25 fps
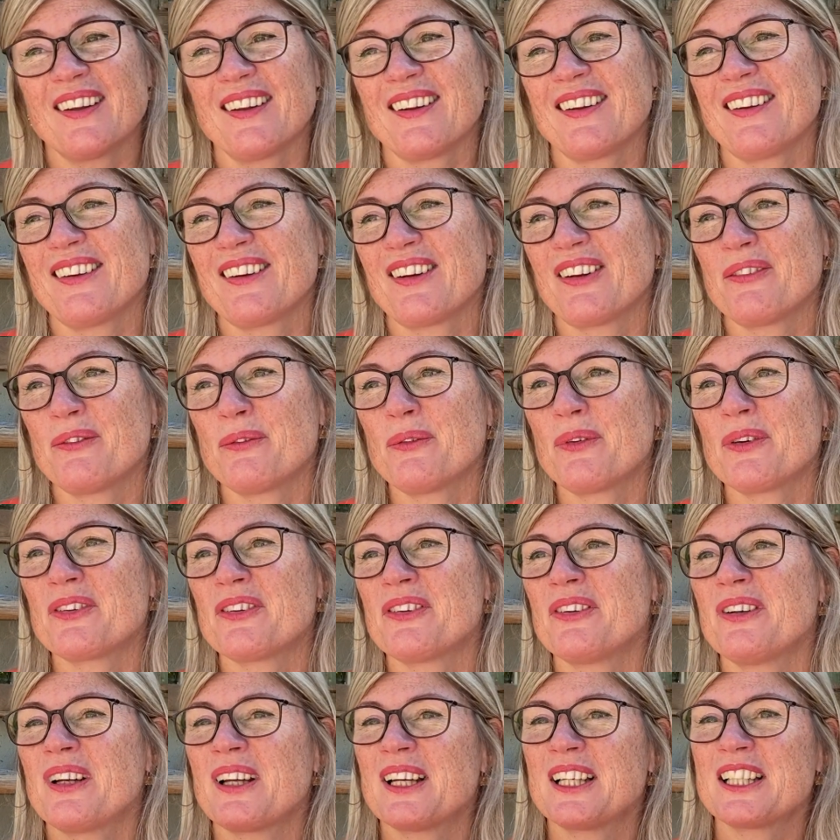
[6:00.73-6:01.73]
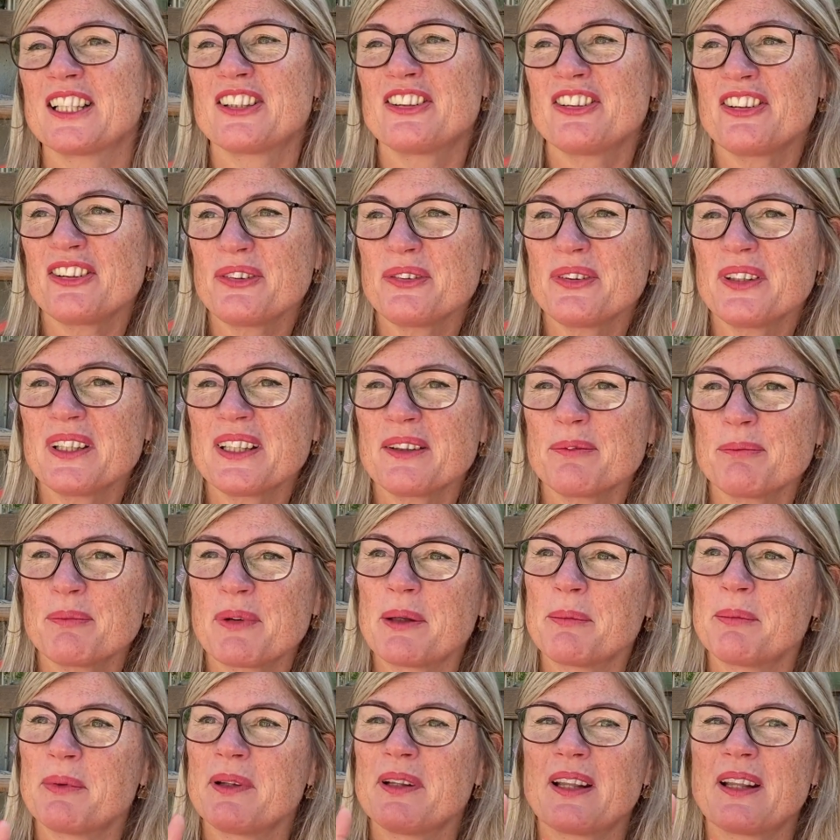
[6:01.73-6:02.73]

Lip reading: You know, what do you like doing? Maybe